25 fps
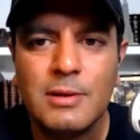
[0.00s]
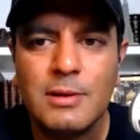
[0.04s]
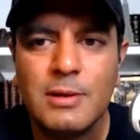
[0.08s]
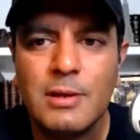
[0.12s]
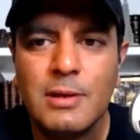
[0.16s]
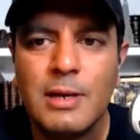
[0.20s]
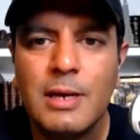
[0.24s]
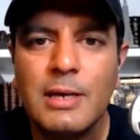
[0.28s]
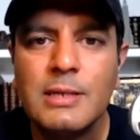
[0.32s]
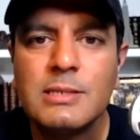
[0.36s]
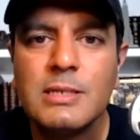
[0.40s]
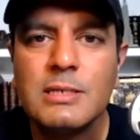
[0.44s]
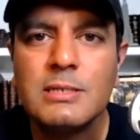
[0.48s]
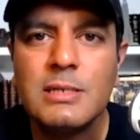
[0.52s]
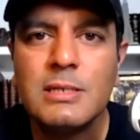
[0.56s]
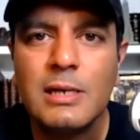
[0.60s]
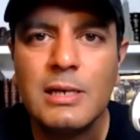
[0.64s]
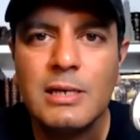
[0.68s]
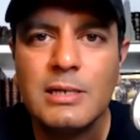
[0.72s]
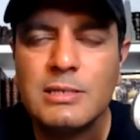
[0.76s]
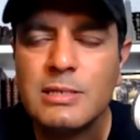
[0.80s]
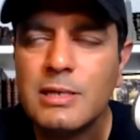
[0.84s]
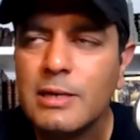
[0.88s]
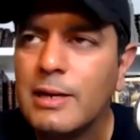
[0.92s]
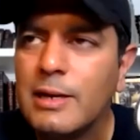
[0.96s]
He said,
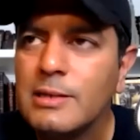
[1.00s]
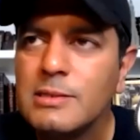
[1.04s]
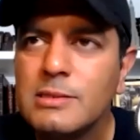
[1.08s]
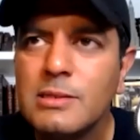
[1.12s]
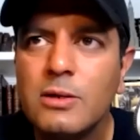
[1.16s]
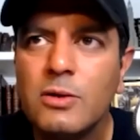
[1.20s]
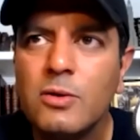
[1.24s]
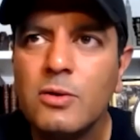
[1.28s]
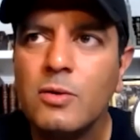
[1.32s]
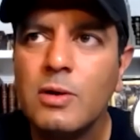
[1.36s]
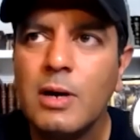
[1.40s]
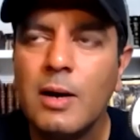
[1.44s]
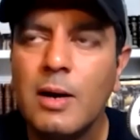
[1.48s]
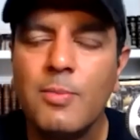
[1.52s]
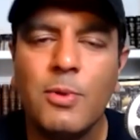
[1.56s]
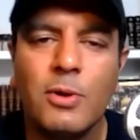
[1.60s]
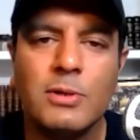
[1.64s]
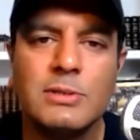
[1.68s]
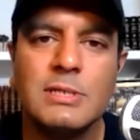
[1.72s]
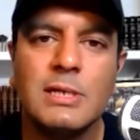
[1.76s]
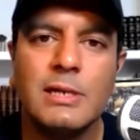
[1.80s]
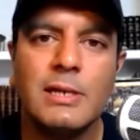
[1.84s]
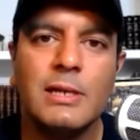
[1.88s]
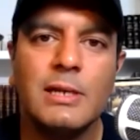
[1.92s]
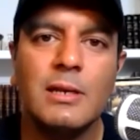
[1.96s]
delete it. I said, no, I'm not
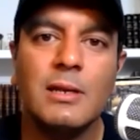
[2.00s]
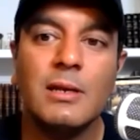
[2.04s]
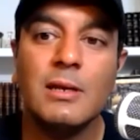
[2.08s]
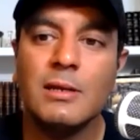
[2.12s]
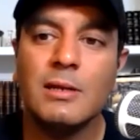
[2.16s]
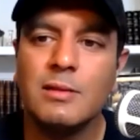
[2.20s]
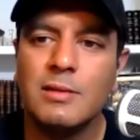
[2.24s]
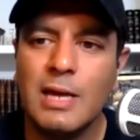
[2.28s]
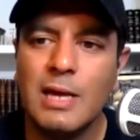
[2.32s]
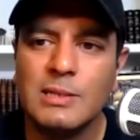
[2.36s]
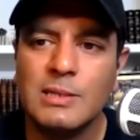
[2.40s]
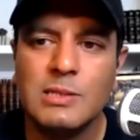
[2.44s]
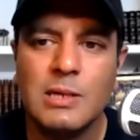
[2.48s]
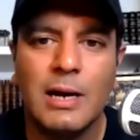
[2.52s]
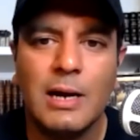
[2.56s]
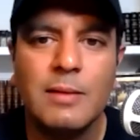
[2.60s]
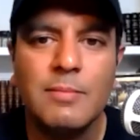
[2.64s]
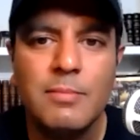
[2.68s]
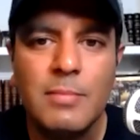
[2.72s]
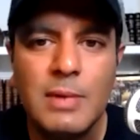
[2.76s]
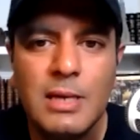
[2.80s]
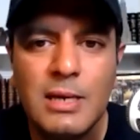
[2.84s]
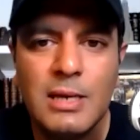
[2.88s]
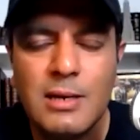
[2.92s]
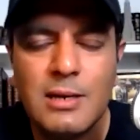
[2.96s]
deleting it. I
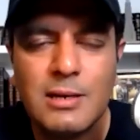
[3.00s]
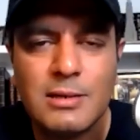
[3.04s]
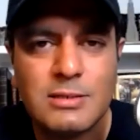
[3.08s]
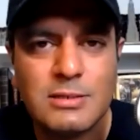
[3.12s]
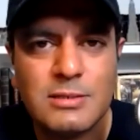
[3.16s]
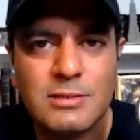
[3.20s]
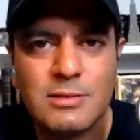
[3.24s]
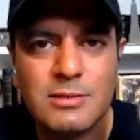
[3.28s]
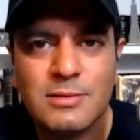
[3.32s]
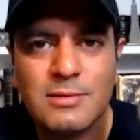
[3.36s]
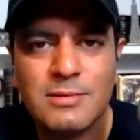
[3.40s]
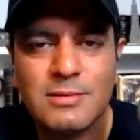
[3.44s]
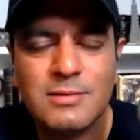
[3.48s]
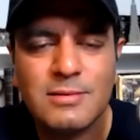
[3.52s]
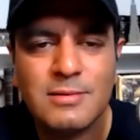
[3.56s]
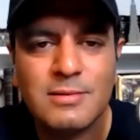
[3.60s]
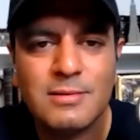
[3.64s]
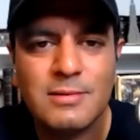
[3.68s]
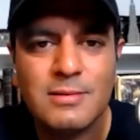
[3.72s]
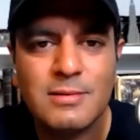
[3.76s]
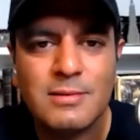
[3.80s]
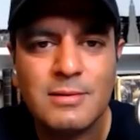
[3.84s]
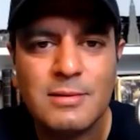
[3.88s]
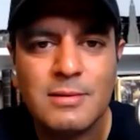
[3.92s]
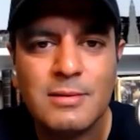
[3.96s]
mean it.
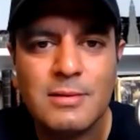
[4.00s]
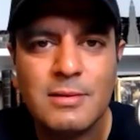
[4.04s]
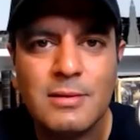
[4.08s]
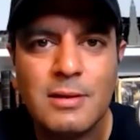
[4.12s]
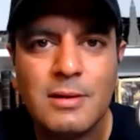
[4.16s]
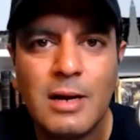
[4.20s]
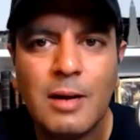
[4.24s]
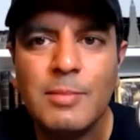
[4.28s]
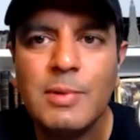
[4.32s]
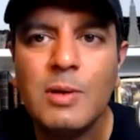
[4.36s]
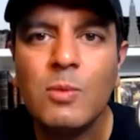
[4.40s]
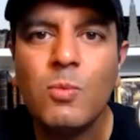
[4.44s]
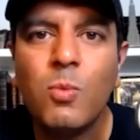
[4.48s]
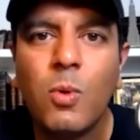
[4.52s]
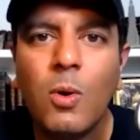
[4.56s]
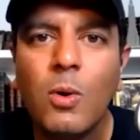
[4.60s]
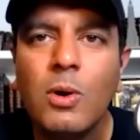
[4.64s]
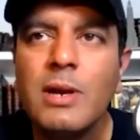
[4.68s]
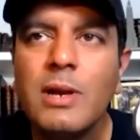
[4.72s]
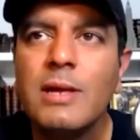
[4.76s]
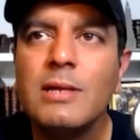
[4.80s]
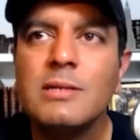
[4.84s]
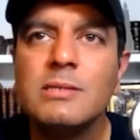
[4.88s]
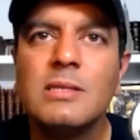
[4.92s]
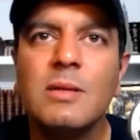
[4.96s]
I mean,
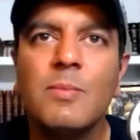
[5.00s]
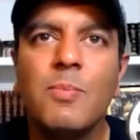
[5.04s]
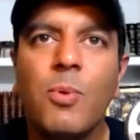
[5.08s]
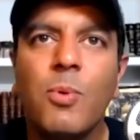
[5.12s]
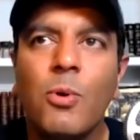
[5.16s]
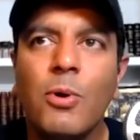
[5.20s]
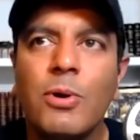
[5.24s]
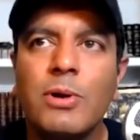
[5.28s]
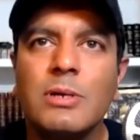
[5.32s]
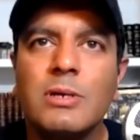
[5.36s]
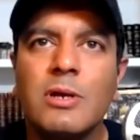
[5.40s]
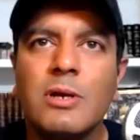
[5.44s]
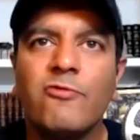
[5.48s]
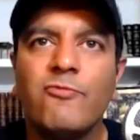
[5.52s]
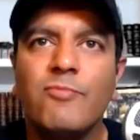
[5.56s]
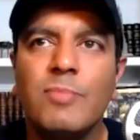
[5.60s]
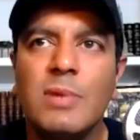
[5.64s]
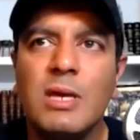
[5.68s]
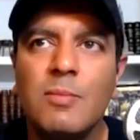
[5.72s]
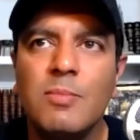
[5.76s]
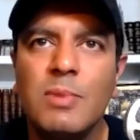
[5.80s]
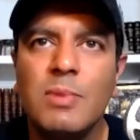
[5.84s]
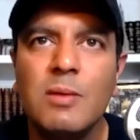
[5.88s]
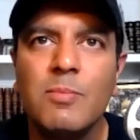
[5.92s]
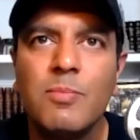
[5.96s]
what is the point of me
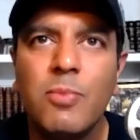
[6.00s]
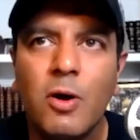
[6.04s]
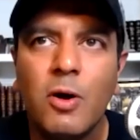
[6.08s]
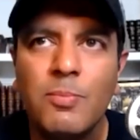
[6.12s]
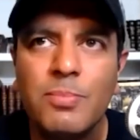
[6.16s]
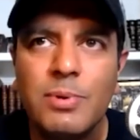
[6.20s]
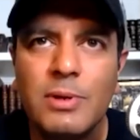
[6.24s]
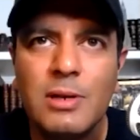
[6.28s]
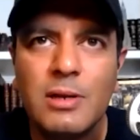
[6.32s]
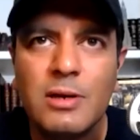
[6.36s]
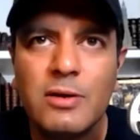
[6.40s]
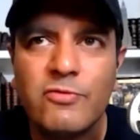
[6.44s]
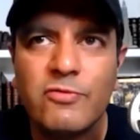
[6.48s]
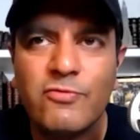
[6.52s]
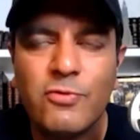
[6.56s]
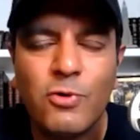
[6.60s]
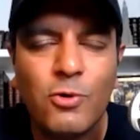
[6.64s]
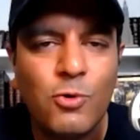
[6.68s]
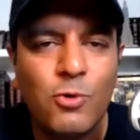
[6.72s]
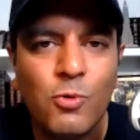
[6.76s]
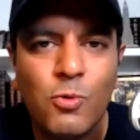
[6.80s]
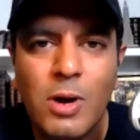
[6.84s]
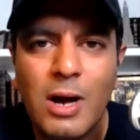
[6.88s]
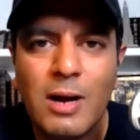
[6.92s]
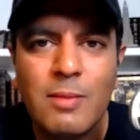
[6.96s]
being popular for
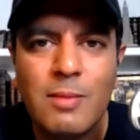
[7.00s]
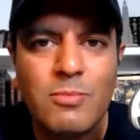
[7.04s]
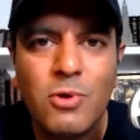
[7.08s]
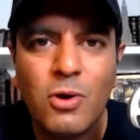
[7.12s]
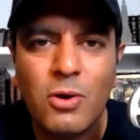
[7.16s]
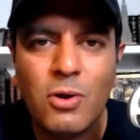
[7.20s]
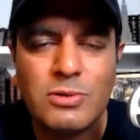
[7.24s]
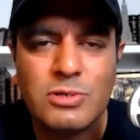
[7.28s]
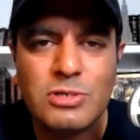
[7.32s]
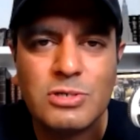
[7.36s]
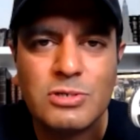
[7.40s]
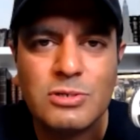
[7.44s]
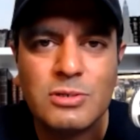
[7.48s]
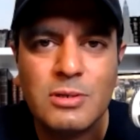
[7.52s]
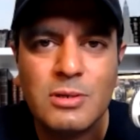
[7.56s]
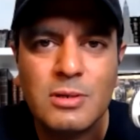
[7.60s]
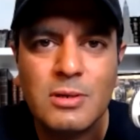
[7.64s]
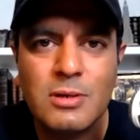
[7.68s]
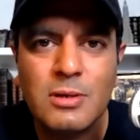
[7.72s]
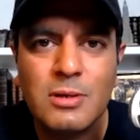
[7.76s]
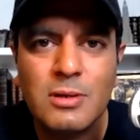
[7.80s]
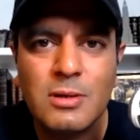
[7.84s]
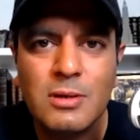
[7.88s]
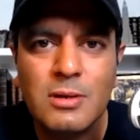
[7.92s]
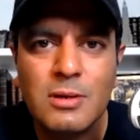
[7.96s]
who I'm not?
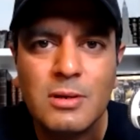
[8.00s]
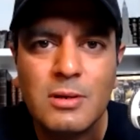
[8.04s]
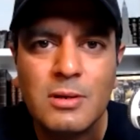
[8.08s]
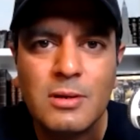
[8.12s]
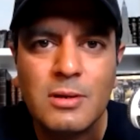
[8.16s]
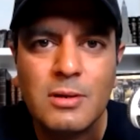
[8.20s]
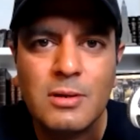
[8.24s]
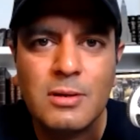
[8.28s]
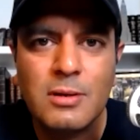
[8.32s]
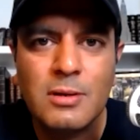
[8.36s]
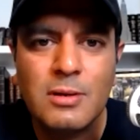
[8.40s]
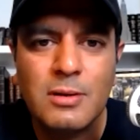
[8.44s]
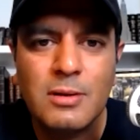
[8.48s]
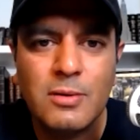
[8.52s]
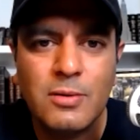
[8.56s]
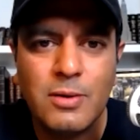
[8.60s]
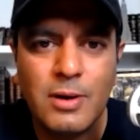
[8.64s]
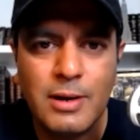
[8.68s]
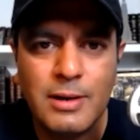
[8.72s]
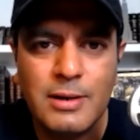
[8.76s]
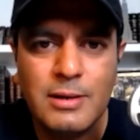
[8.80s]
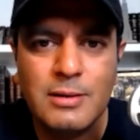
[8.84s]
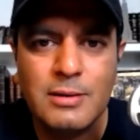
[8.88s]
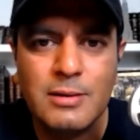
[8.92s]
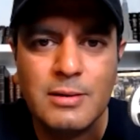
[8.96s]

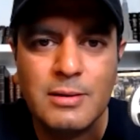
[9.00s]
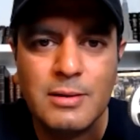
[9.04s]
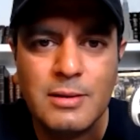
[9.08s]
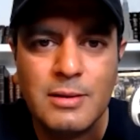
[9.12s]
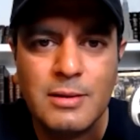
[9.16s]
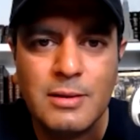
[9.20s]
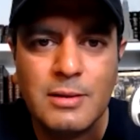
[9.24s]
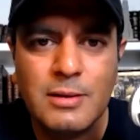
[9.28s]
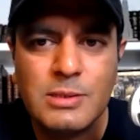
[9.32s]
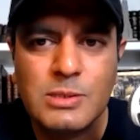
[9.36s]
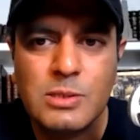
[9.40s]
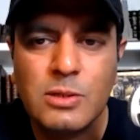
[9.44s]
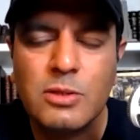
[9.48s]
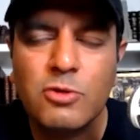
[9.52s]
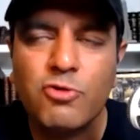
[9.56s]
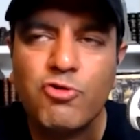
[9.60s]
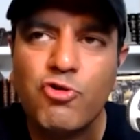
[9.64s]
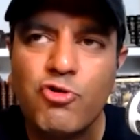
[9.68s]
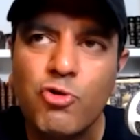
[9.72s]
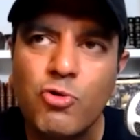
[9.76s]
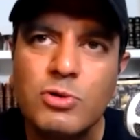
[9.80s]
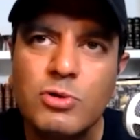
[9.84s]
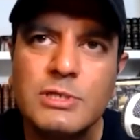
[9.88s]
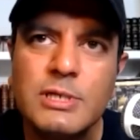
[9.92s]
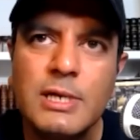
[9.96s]
Right? So the
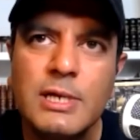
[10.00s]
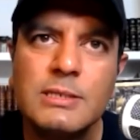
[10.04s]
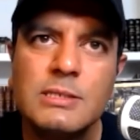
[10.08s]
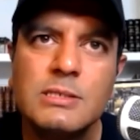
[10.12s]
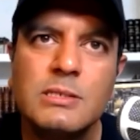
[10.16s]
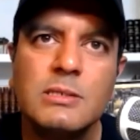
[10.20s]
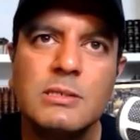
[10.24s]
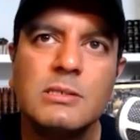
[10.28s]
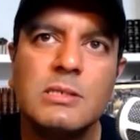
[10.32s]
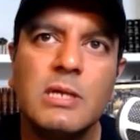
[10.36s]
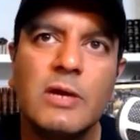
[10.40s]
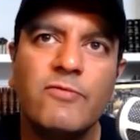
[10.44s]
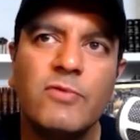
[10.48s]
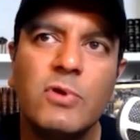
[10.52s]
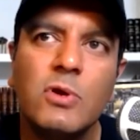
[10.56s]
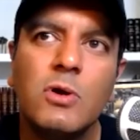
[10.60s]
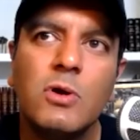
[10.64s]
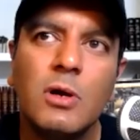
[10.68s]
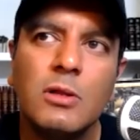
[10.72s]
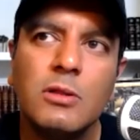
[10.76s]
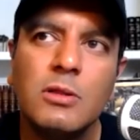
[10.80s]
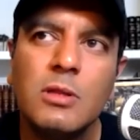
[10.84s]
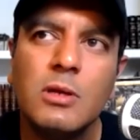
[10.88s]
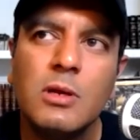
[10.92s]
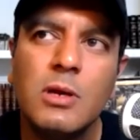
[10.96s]
true test is, have you
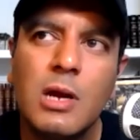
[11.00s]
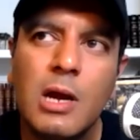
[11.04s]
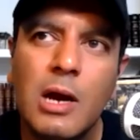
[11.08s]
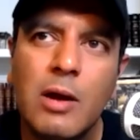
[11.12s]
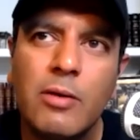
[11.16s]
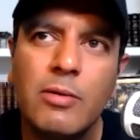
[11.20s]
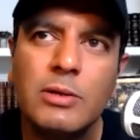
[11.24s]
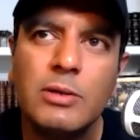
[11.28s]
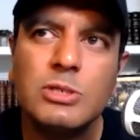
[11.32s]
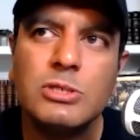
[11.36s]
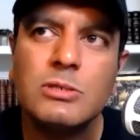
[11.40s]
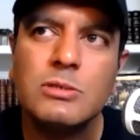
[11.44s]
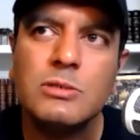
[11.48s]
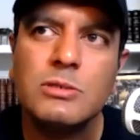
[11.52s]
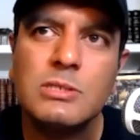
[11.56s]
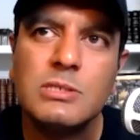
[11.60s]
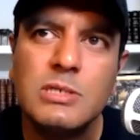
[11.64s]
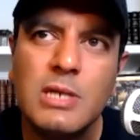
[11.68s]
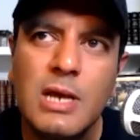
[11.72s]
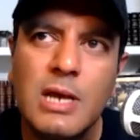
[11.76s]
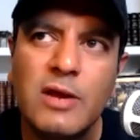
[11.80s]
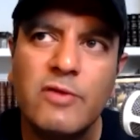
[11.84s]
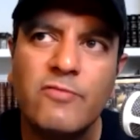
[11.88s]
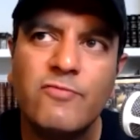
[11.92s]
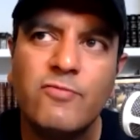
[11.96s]
got the courage to
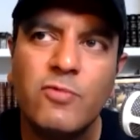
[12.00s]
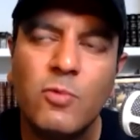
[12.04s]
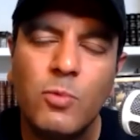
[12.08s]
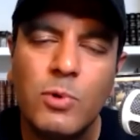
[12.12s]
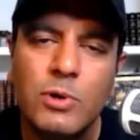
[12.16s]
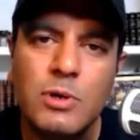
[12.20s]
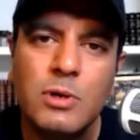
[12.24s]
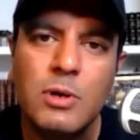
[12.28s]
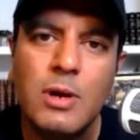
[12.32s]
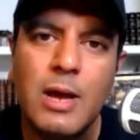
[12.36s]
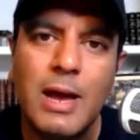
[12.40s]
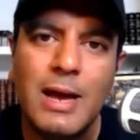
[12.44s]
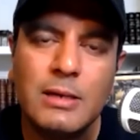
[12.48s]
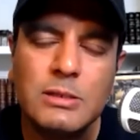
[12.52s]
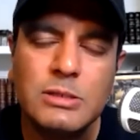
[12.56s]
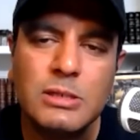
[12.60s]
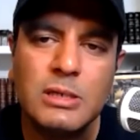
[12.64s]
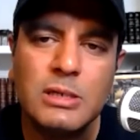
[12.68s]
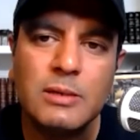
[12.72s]
stand for what you actually